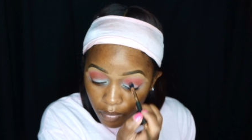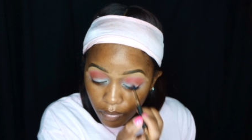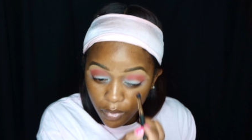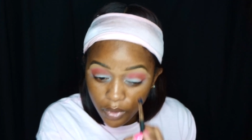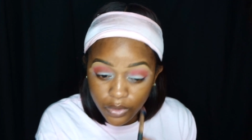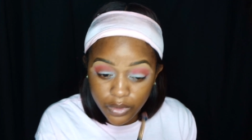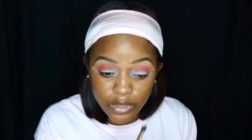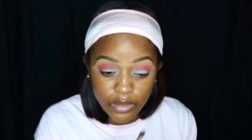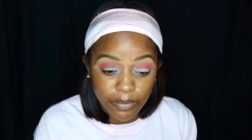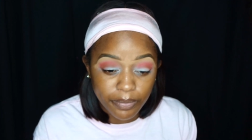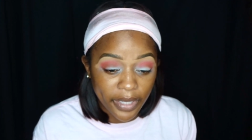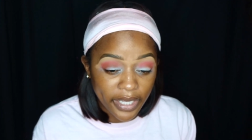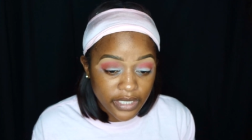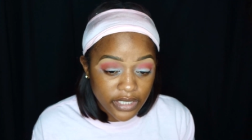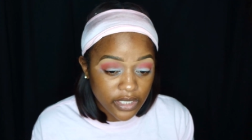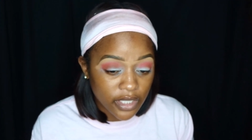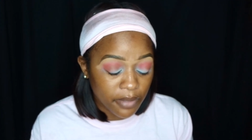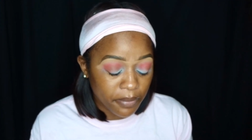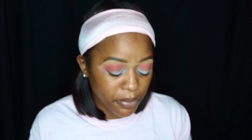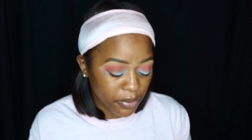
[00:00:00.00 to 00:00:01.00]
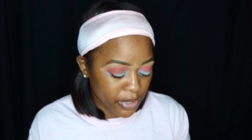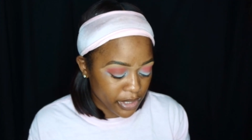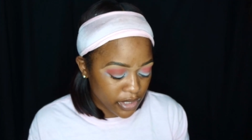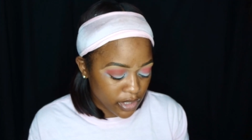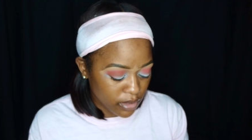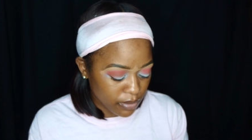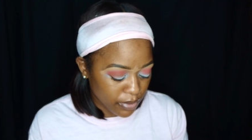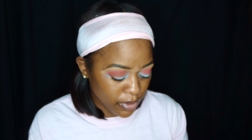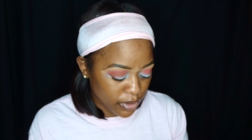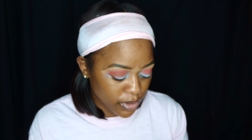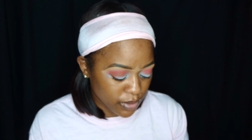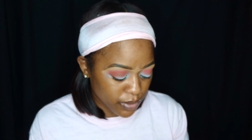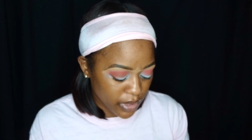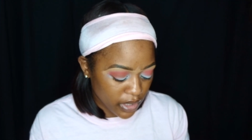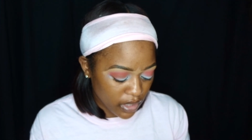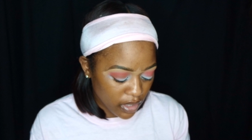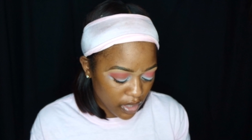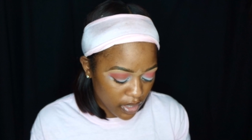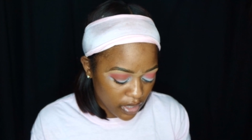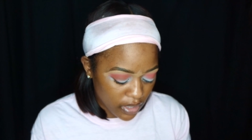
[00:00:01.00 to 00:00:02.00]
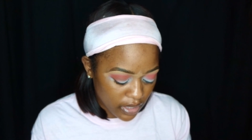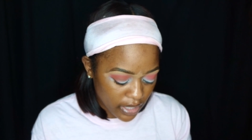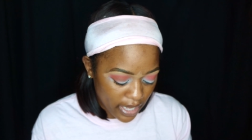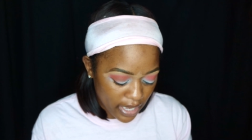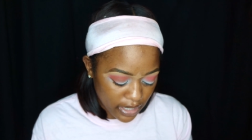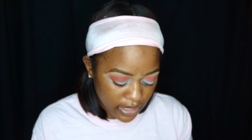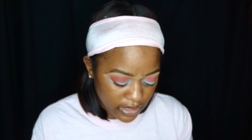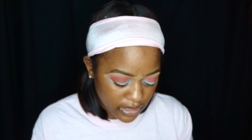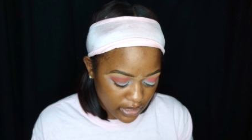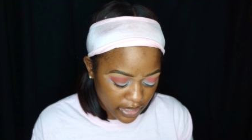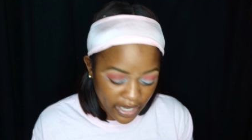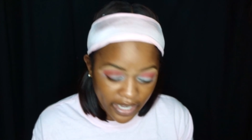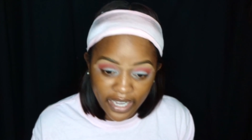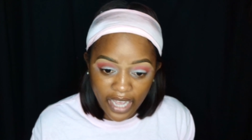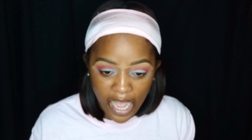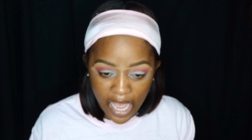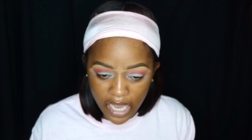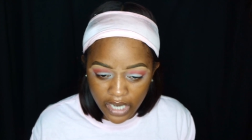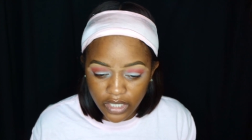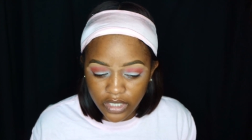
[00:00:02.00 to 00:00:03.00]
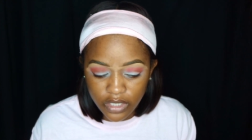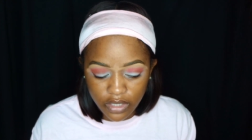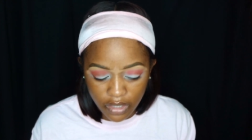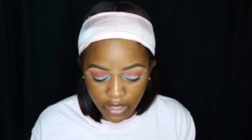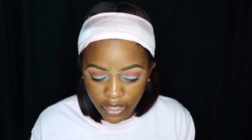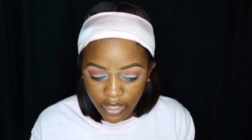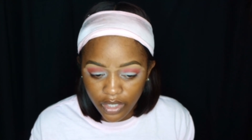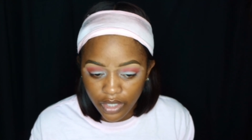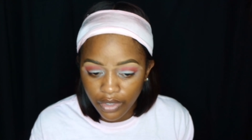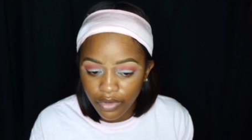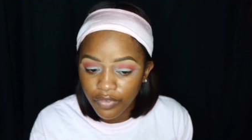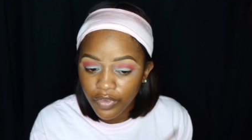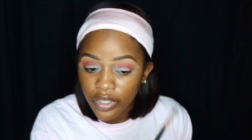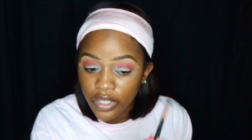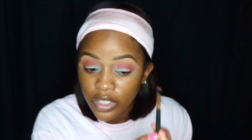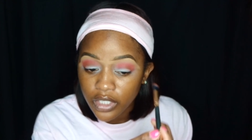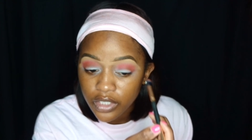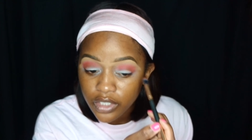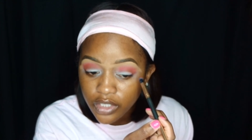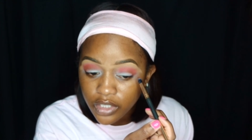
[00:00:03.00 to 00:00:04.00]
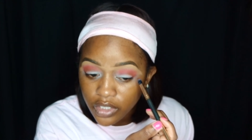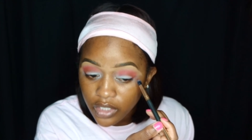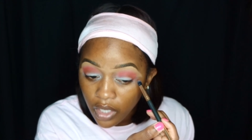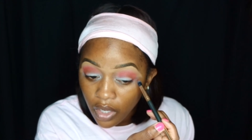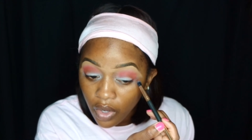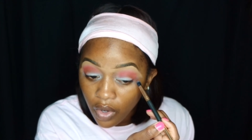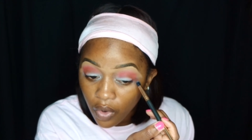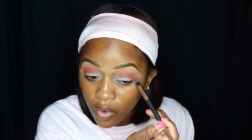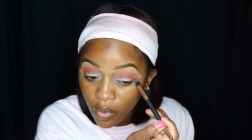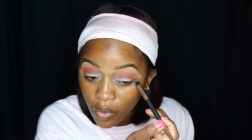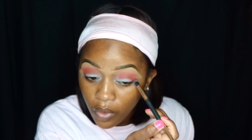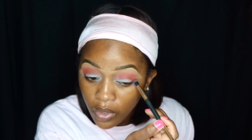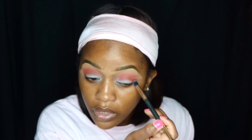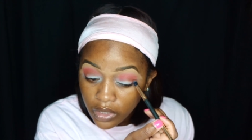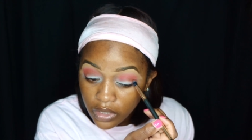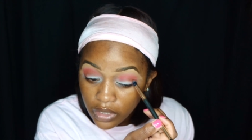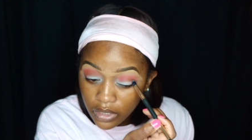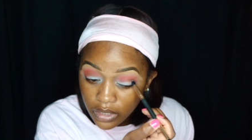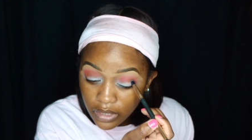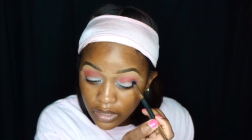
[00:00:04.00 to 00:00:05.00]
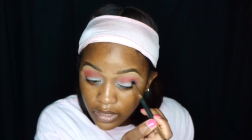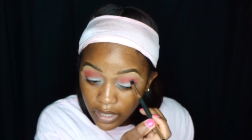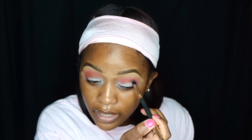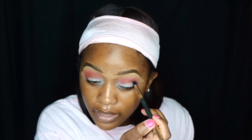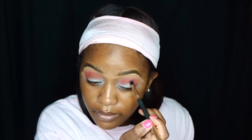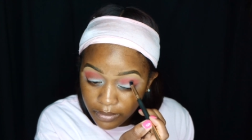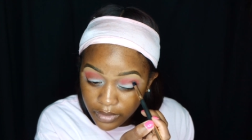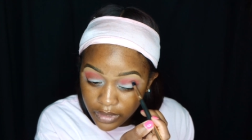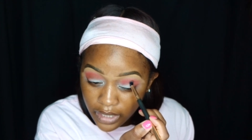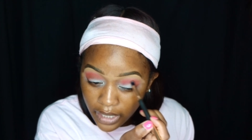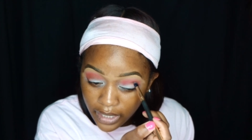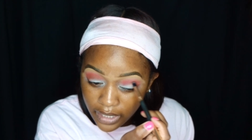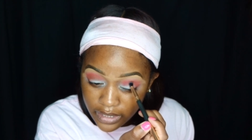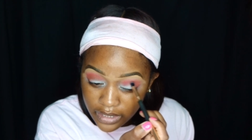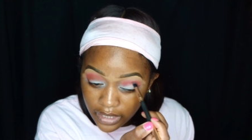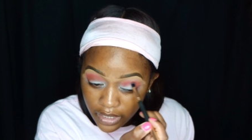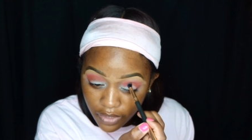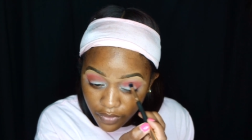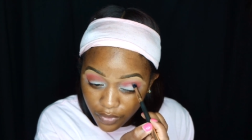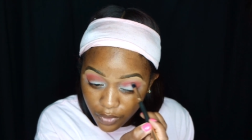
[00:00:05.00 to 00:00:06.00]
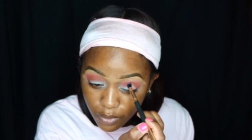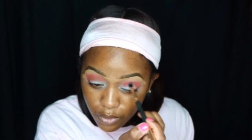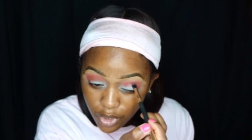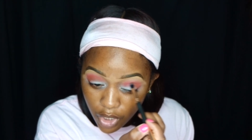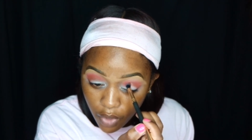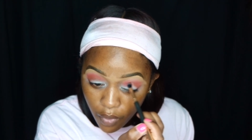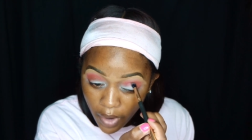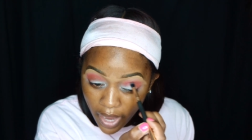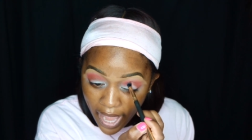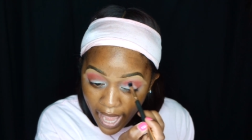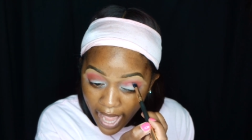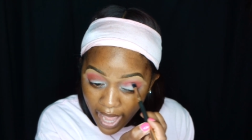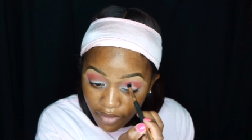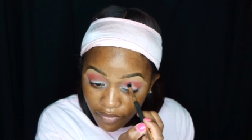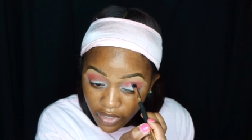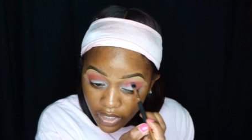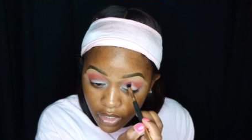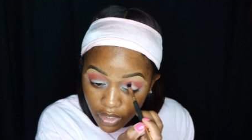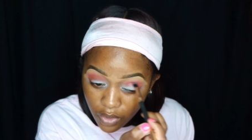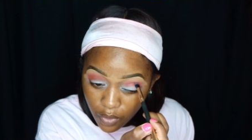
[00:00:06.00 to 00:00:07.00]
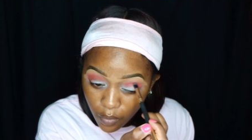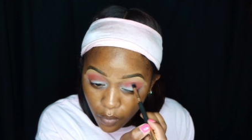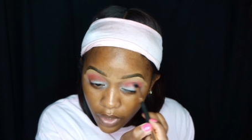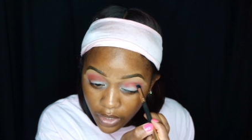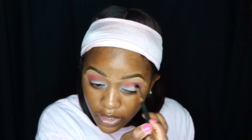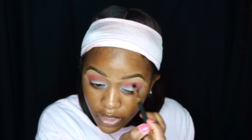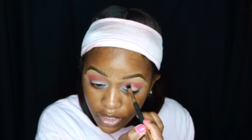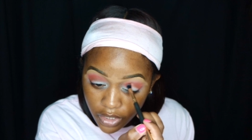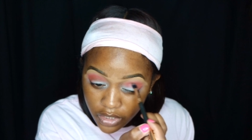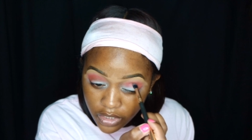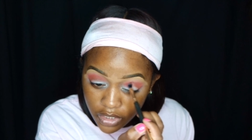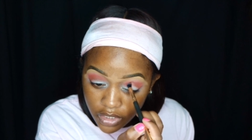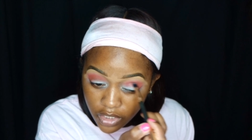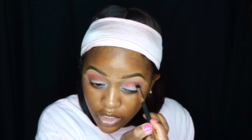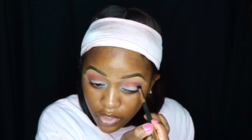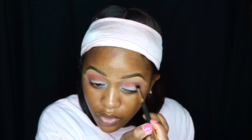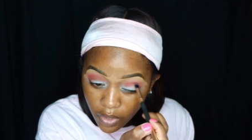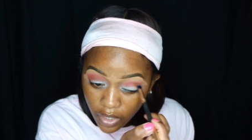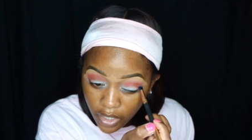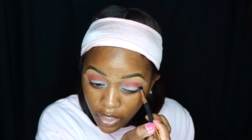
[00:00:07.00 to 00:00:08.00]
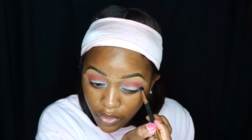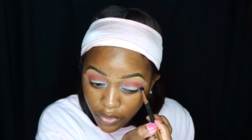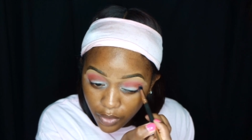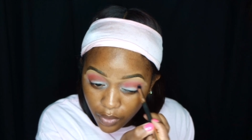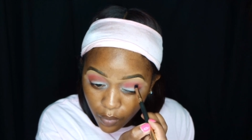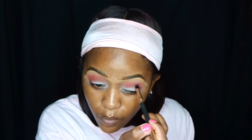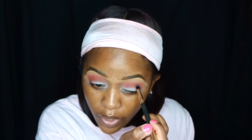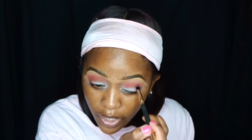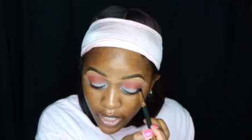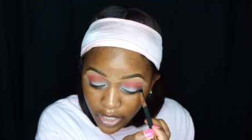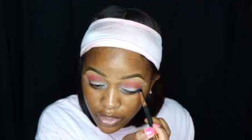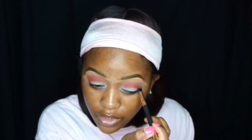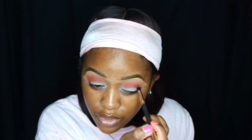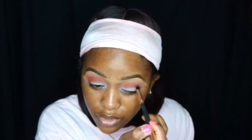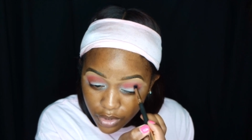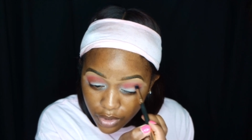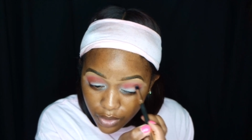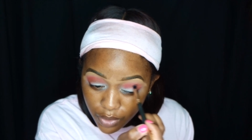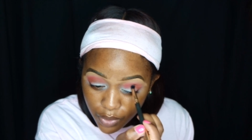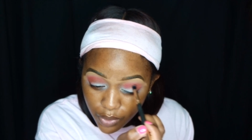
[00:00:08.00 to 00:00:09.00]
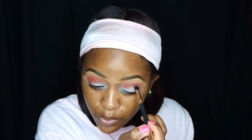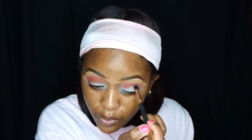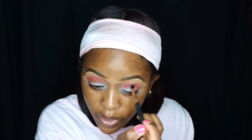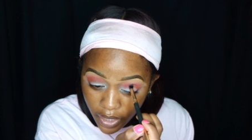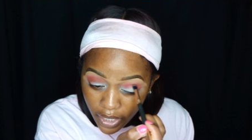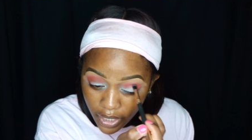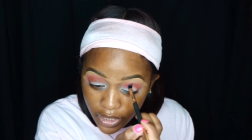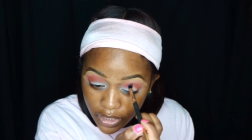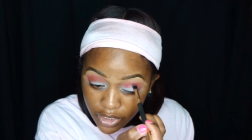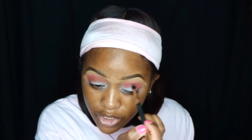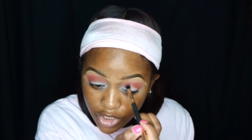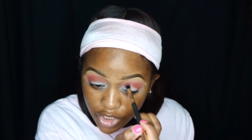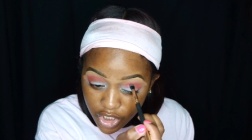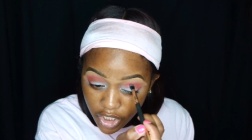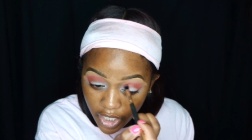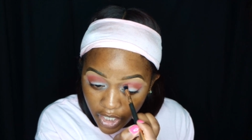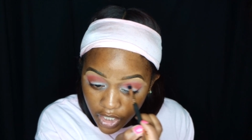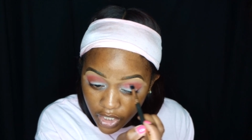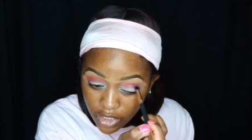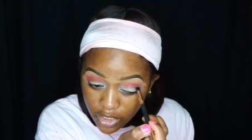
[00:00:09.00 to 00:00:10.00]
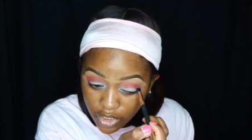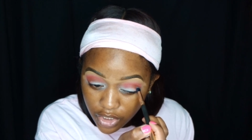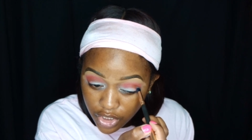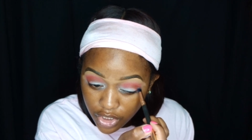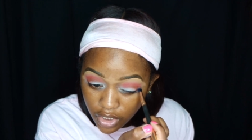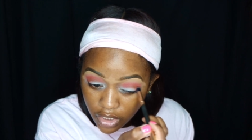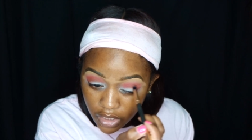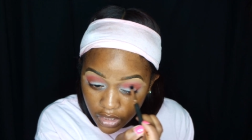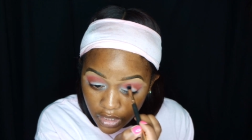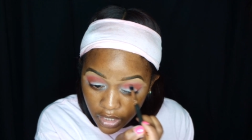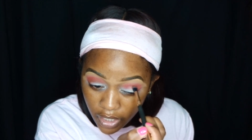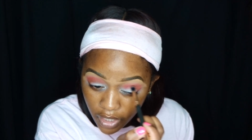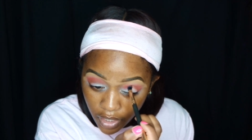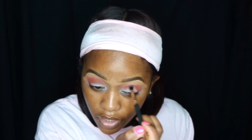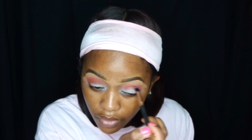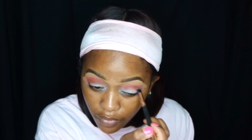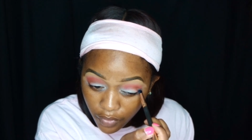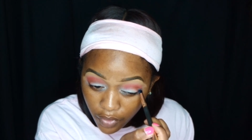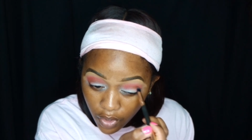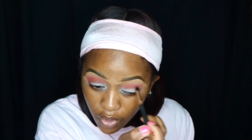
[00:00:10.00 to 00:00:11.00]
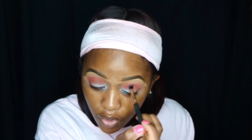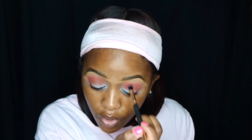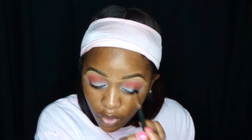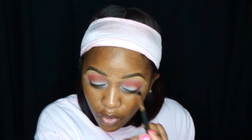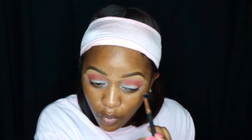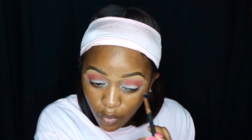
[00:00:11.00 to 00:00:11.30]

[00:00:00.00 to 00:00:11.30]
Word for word: most basic principles within that is that God is love. So like I said, if you don't have anyone, there's still other ways to exchange love